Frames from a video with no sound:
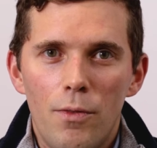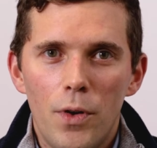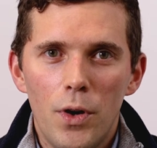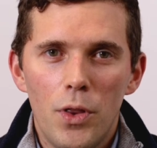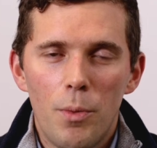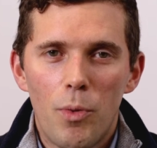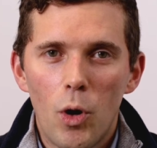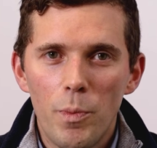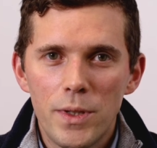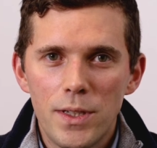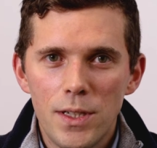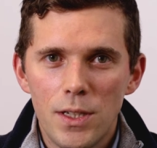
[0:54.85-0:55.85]
For the
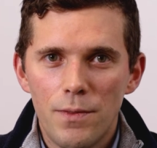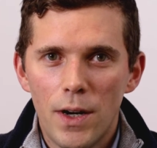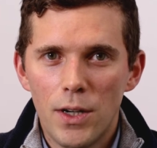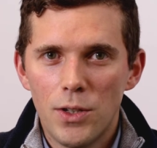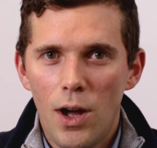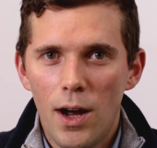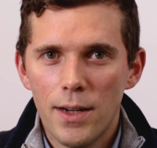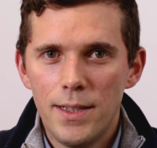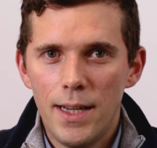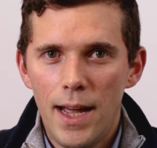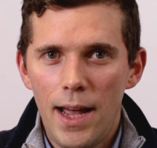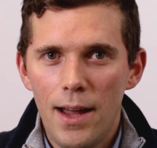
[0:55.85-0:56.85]
purposes of our talk
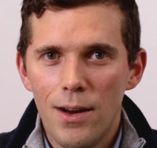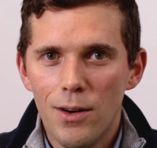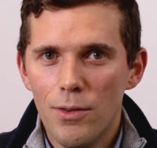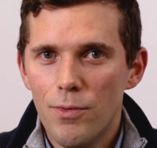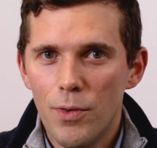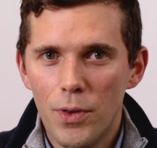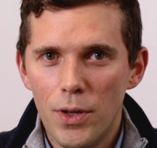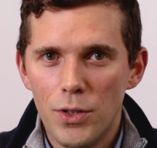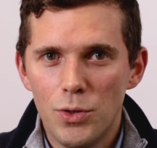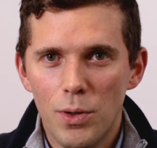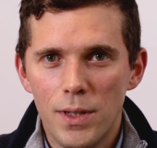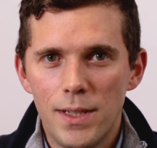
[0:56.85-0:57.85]
today, or for this
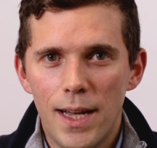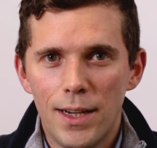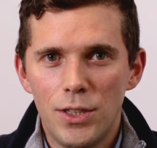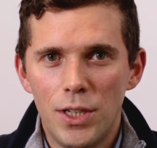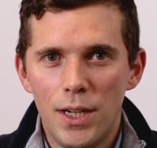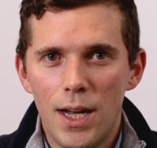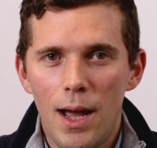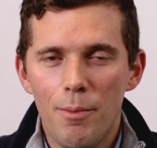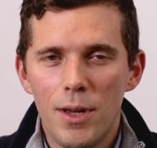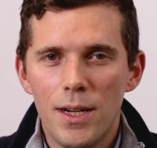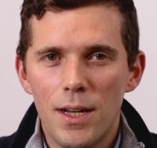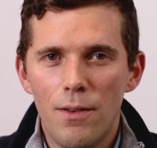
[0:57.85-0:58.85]
short session,
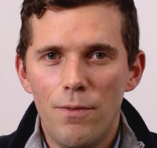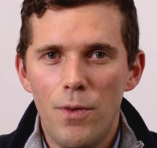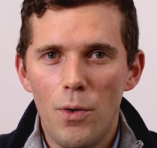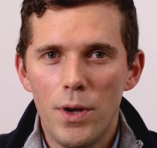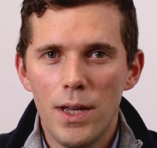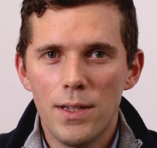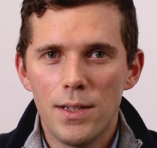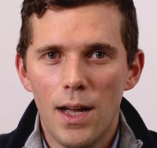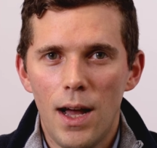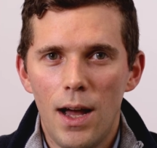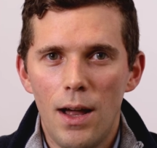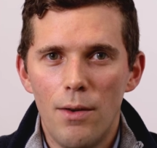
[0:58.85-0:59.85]
I'm going to focus
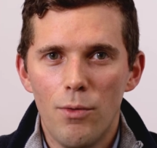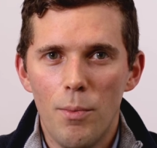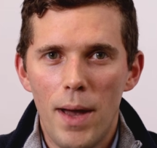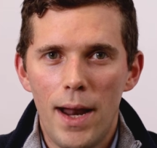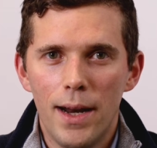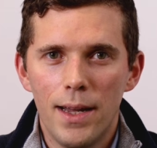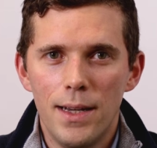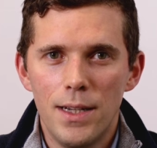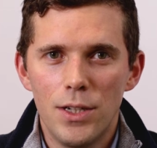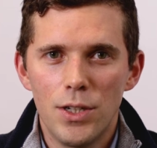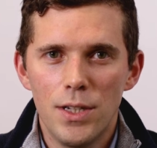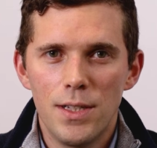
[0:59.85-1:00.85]
on rheumatic
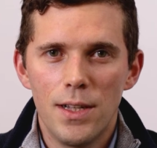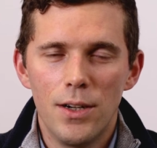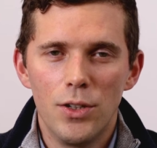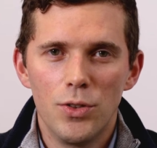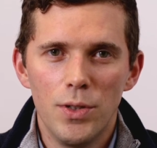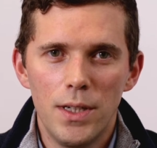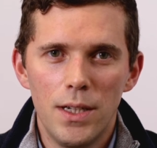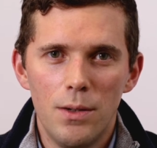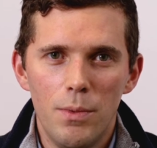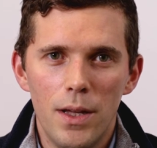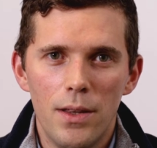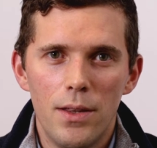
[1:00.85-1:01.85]
conditions that are
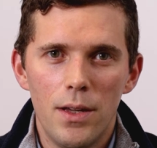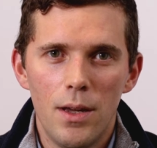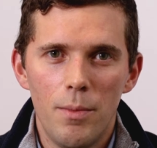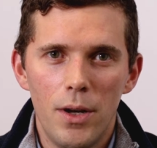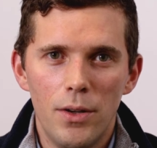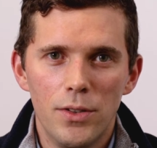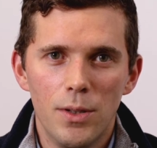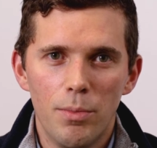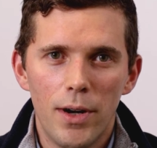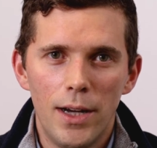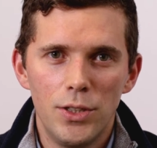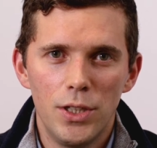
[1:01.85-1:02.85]
treated with
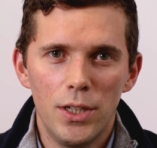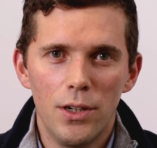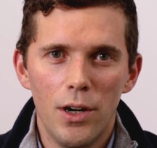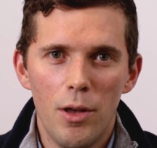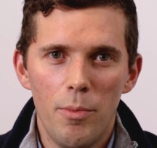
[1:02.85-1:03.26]
immunosuppression or